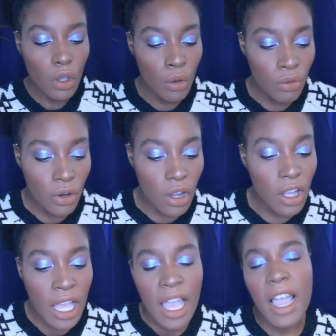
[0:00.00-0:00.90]

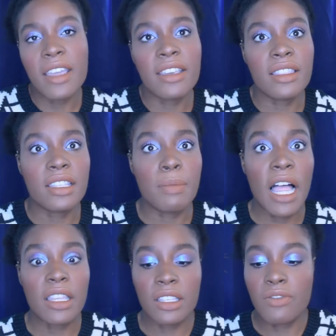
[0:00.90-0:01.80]
overall, I think this
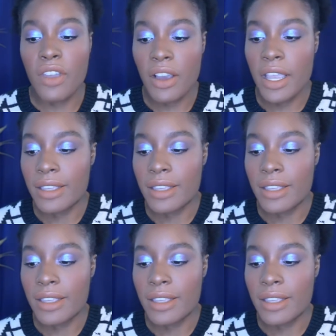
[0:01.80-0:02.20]
palette is very